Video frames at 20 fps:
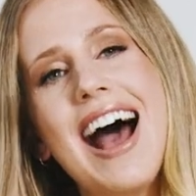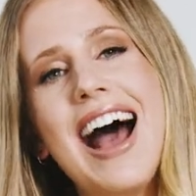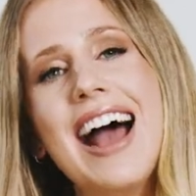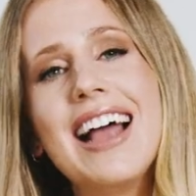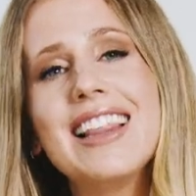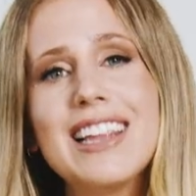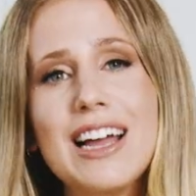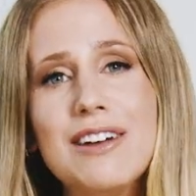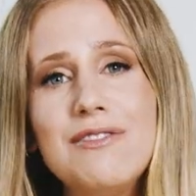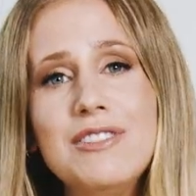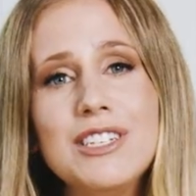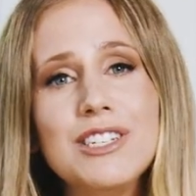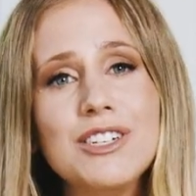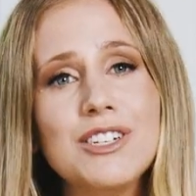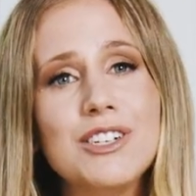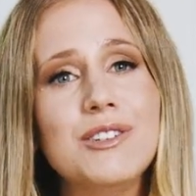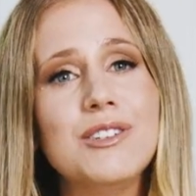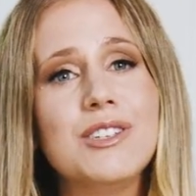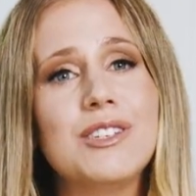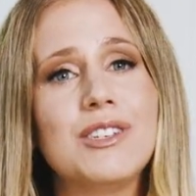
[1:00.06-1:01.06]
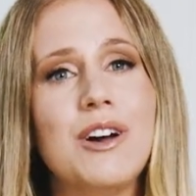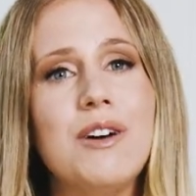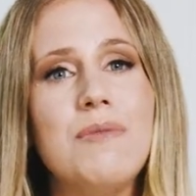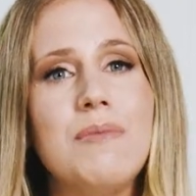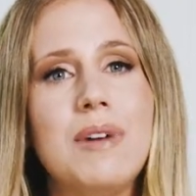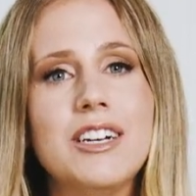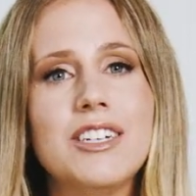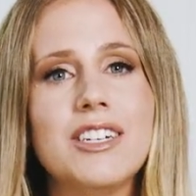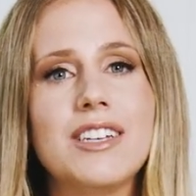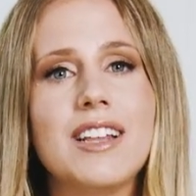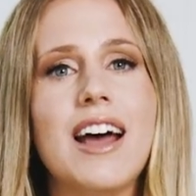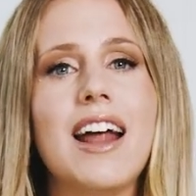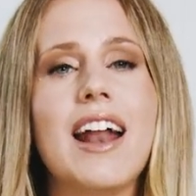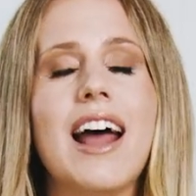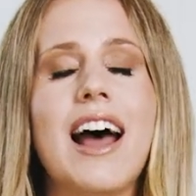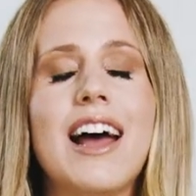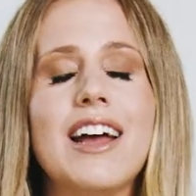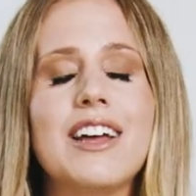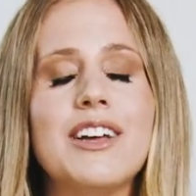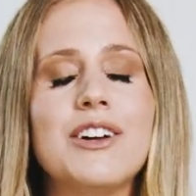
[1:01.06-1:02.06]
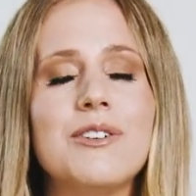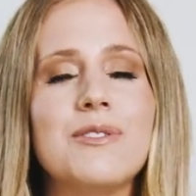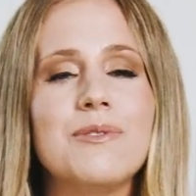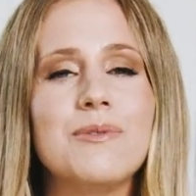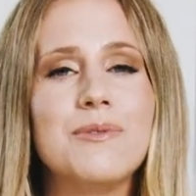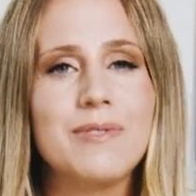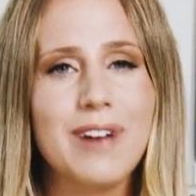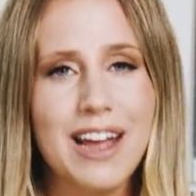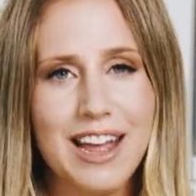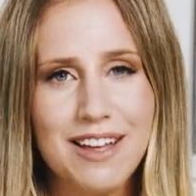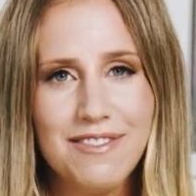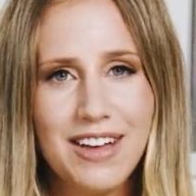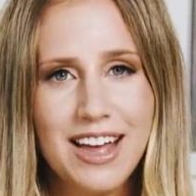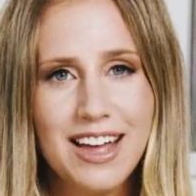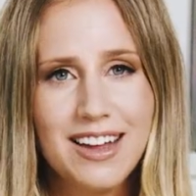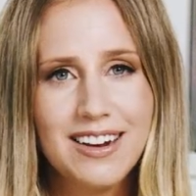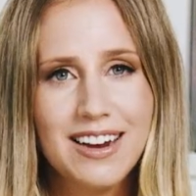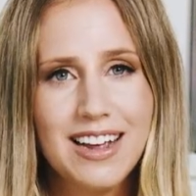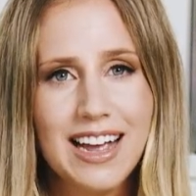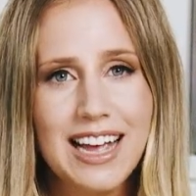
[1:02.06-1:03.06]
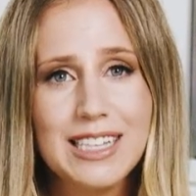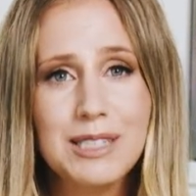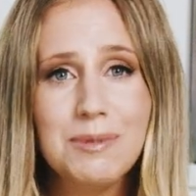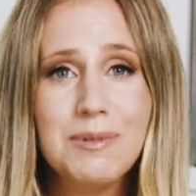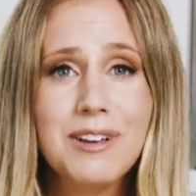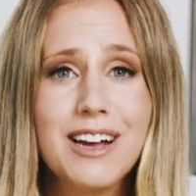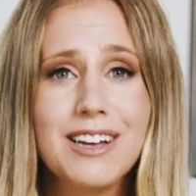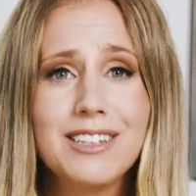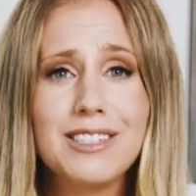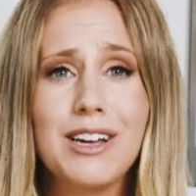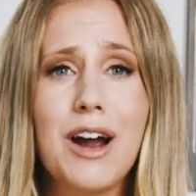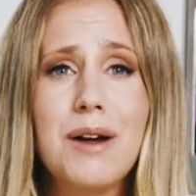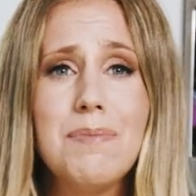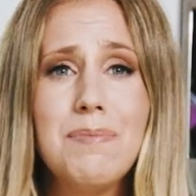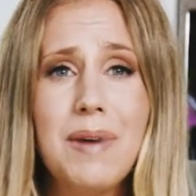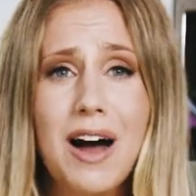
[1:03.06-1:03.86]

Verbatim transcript: I love this juice so much that I crave it. It's because our